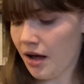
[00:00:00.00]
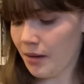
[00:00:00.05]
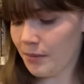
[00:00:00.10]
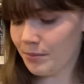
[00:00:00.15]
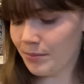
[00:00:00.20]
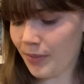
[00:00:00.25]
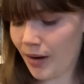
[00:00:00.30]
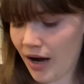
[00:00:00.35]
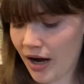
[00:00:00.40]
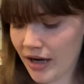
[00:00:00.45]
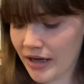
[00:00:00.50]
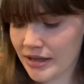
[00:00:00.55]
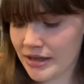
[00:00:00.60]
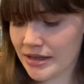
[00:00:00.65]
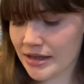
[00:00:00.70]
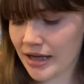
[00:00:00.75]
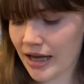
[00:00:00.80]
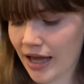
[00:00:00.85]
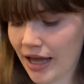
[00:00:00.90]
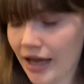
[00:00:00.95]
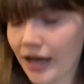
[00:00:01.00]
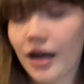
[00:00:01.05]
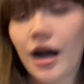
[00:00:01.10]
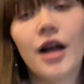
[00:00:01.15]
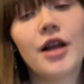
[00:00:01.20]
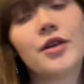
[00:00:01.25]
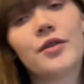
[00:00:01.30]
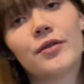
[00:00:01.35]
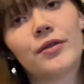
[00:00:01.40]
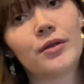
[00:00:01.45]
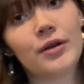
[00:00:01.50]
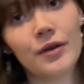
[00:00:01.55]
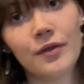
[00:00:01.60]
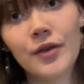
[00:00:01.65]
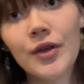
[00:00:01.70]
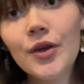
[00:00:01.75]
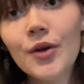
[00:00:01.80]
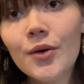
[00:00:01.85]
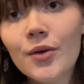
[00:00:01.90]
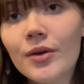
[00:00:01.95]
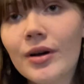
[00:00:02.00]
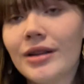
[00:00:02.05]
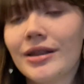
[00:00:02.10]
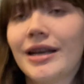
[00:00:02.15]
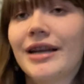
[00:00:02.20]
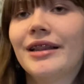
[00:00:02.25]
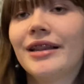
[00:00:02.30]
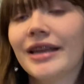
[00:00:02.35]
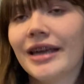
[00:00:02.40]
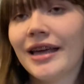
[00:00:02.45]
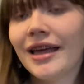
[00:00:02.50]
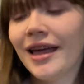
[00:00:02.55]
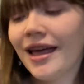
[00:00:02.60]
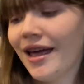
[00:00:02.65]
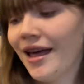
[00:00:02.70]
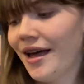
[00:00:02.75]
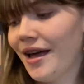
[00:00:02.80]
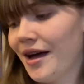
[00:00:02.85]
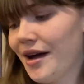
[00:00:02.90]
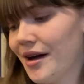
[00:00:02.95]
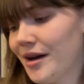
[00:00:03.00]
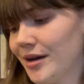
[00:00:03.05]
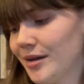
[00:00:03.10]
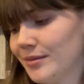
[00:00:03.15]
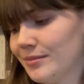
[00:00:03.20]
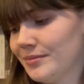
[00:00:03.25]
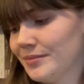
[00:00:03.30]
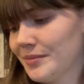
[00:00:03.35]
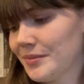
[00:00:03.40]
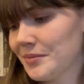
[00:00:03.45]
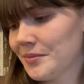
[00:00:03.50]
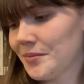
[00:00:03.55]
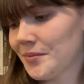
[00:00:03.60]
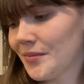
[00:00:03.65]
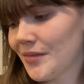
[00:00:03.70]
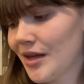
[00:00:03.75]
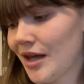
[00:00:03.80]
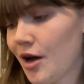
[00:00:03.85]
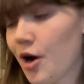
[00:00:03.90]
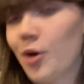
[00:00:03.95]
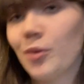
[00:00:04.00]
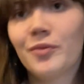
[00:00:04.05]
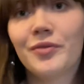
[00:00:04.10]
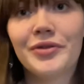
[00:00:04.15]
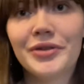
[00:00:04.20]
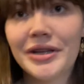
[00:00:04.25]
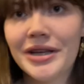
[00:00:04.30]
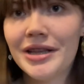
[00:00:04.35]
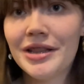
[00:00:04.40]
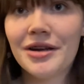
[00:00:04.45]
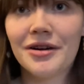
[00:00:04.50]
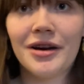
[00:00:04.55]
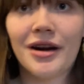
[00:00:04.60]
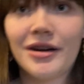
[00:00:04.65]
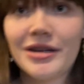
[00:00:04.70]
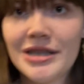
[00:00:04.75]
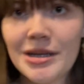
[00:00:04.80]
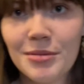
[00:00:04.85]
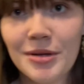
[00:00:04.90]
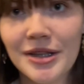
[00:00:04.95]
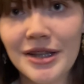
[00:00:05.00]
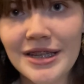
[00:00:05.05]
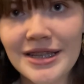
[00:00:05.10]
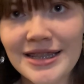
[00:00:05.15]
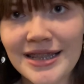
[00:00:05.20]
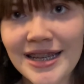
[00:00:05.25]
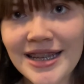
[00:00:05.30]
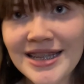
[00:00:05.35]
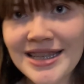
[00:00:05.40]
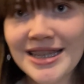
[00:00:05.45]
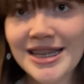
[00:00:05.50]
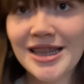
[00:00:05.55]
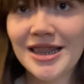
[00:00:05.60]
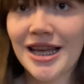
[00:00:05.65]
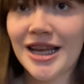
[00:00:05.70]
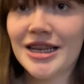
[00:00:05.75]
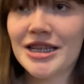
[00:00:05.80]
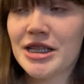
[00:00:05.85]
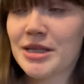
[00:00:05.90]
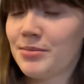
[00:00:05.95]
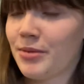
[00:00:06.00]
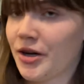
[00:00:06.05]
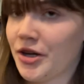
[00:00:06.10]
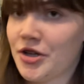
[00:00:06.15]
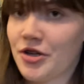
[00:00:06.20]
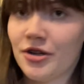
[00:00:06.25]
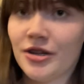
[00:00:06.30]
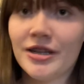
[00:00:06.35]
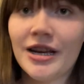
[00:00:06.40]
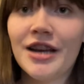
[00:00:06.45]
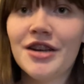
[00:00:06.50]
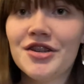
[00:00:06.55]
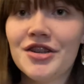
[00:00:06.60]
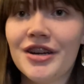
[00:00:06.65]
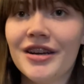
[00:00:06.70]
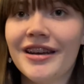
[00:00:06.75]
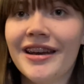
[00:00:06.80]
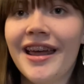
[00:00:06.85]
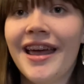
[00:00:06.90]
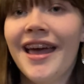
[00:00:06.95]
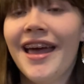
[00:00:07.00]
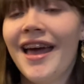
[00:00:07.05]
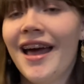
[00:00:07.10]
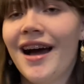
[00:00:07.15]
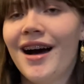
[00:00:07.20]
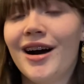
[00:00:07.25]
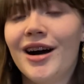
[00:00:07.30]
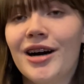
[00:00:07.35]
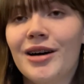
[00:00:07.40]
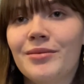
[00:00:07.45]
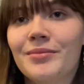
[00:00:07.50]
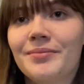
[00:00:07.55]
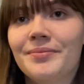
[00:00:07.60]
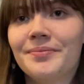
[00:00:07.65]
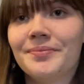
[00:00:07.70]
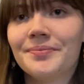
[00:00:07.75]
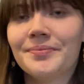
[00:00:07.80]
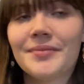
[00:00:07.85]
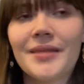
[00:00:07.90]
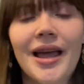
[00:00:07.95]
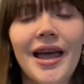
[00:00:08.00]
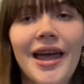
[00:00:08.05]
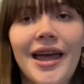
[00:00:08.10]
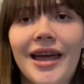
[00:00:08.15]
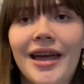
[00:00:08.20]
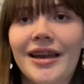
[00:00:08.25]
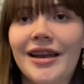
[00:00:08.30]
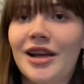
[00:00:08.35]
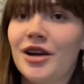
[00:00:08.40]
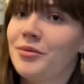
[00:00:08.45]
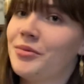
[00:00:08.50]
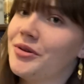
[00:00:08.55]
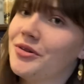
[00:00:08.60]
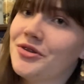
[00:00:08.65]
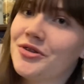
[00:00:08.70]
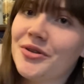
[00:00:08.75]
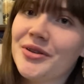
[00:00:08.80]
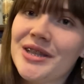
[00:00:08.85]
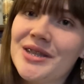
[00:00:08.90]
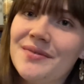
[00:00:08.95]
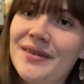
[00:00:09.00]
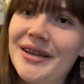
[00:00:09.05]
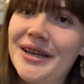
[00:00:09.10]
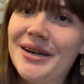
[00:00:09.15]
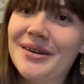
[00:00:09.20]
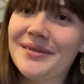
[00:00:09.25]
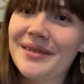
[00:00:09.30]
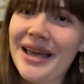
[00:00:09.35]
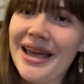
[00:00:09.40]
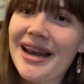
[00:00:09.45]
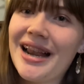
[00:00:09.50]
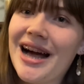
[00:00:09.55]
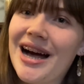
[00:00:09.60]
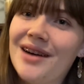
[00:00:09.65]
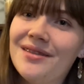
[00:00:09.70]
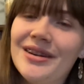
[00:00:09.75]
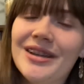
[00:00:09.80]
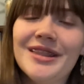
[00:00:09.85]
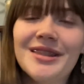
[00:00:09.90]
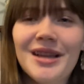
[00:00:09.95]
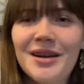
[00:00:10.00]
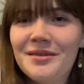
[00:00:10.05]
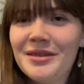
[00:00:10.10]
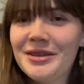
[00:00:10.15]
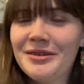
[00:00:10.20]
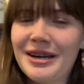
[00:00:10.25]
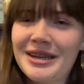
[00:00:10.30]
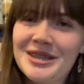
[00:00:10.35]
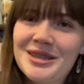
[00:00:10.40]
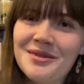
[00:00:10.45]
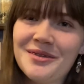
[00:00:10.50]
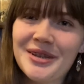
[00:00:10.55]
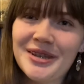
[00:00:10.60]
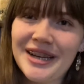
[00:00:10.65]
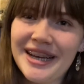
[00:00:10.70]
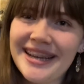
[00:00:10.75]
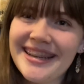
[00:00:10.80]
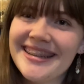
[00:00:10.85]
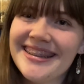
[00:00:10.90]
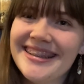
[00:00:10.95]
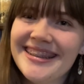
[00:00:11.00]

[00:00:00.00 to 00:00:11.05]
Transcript: bought and gotten for review lately. Hopefully there are some on this list that sparked your attention, and I hope you enjoy this video and have a lovely rest of your day.